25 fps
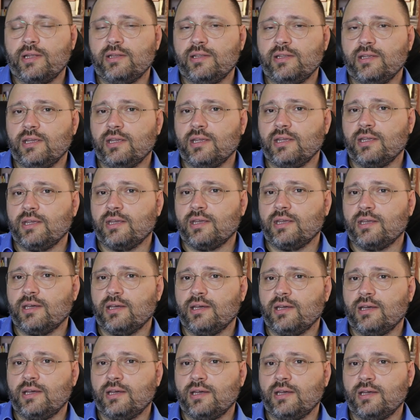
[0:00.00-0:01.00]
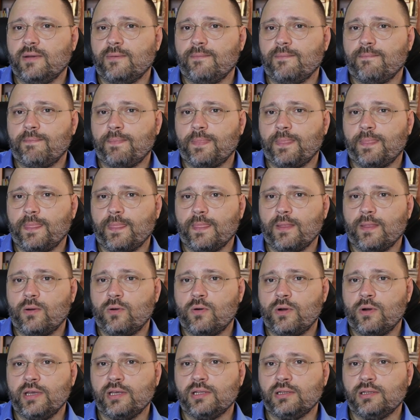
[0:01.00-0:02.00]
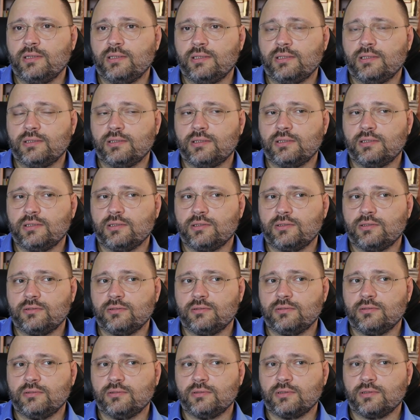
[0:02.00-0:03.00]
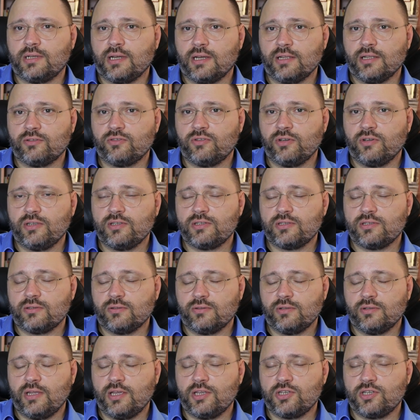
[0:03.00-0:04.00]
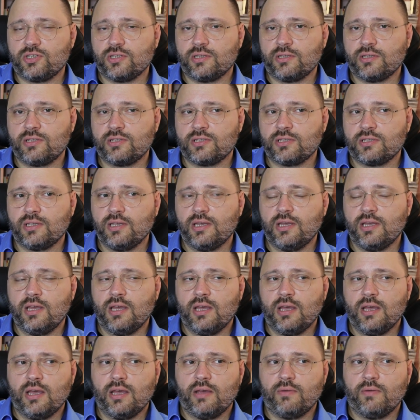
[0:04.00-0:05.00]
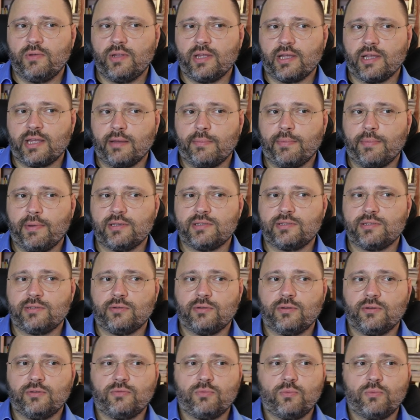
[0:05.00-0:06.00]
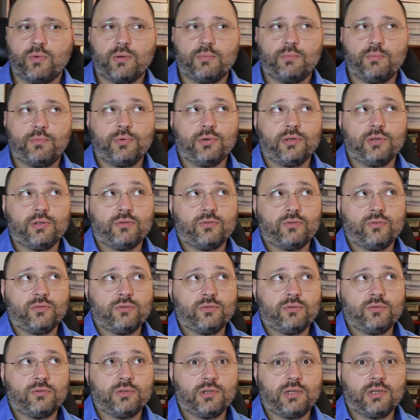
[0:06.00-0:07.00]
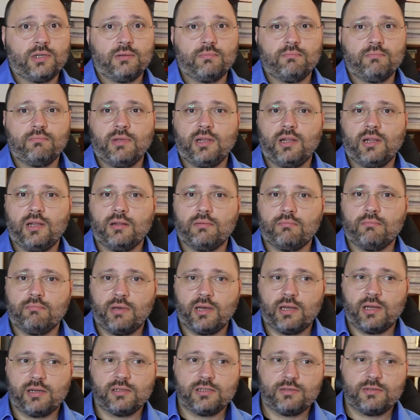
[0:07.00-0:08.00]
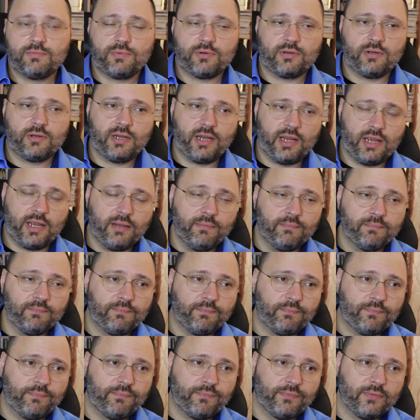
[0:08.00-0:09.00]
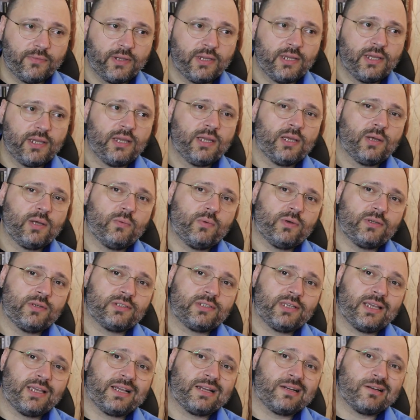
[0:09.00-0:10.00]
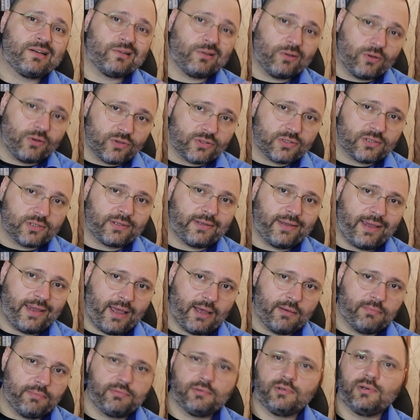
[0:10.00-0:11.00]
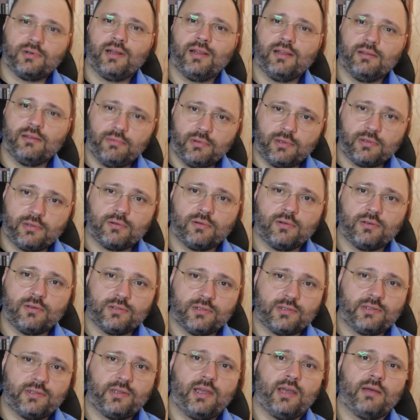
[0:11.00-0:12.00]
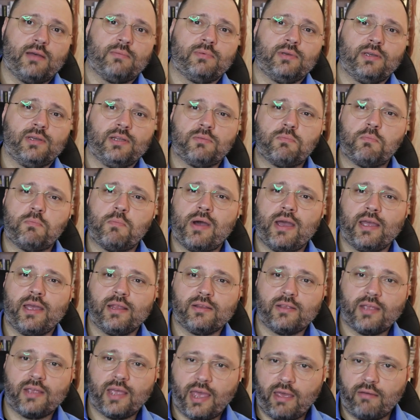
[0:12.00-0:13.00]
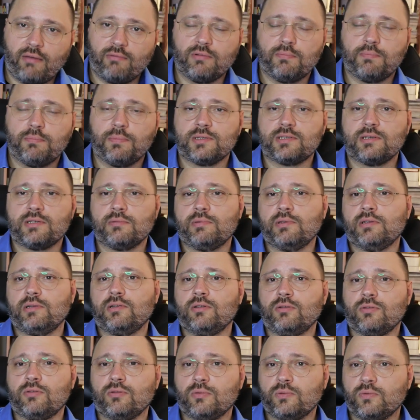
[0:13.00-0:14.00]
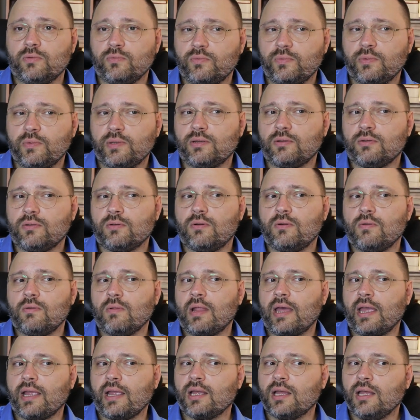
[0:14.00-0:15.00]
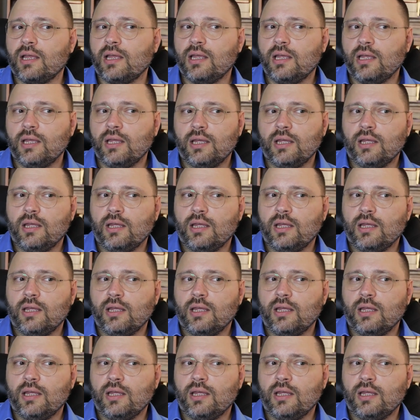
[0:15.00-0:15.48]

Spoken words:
providing oil to countries, to nations, with a capacity of 1.2 million barrels per day. Once they close the tap, or a little bit close the tap, it might have the possibility to withdraw, like